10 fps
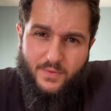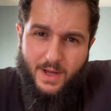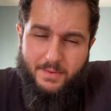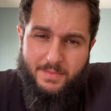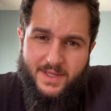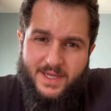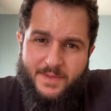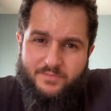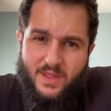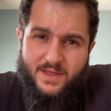Probably
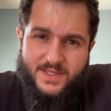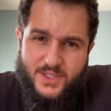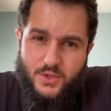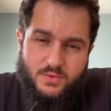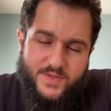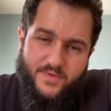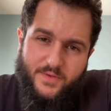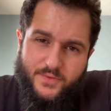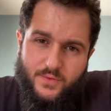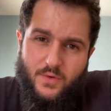it's useful
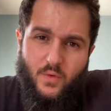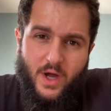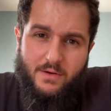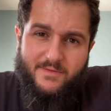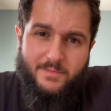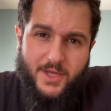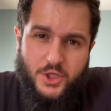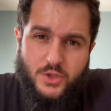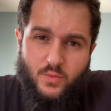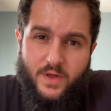to acquire
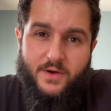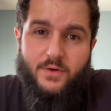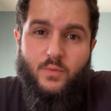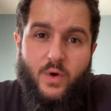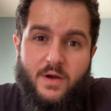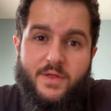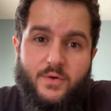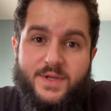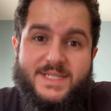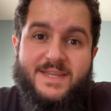information whether where there
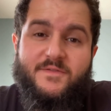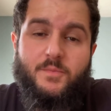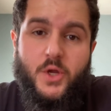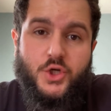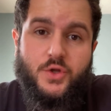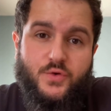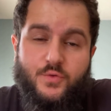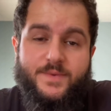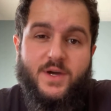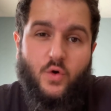is information to
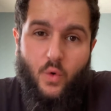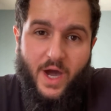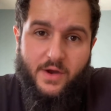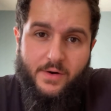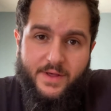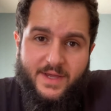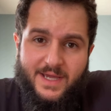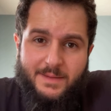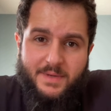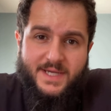be acquired,
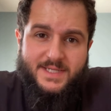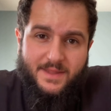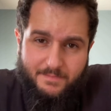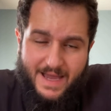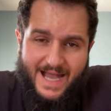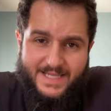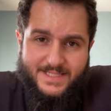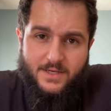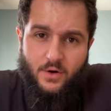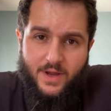because in the past,
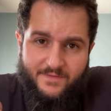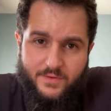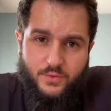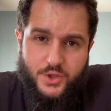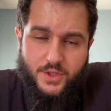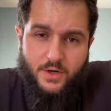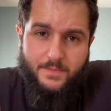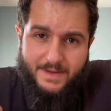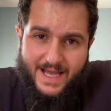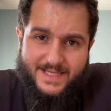in our evolutionary
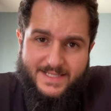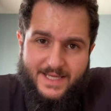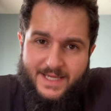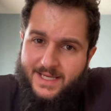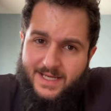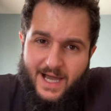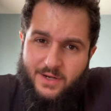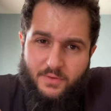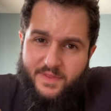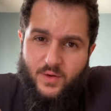past, I
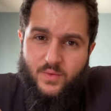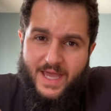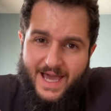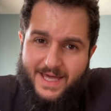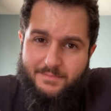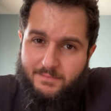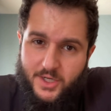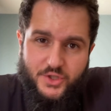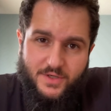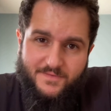don't think we had
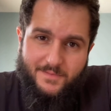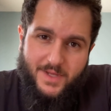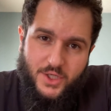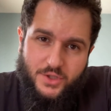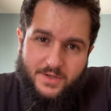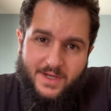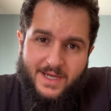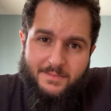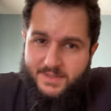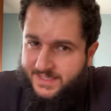much information
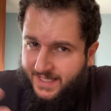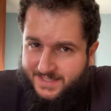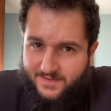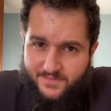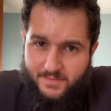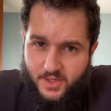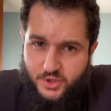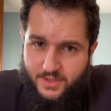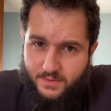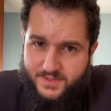besides
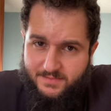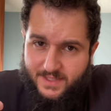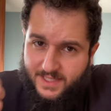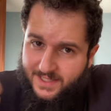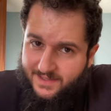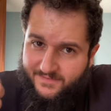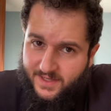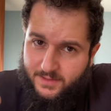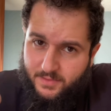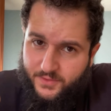information that was immediately
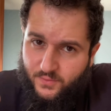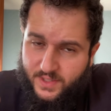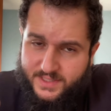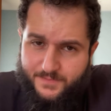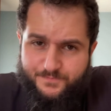available to us.